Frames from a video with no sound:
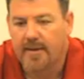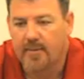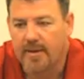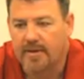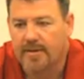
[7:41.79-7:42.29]

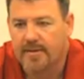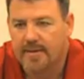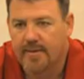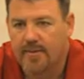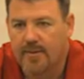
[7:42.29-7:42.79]

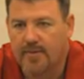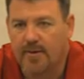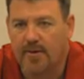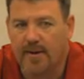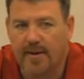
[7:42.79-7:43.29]
we'll
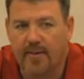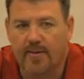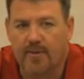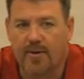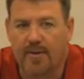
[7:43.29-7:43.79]

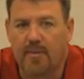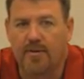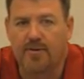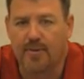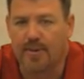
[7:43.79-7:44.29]
certainly
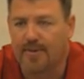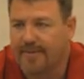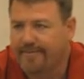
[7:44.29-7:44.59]
push through.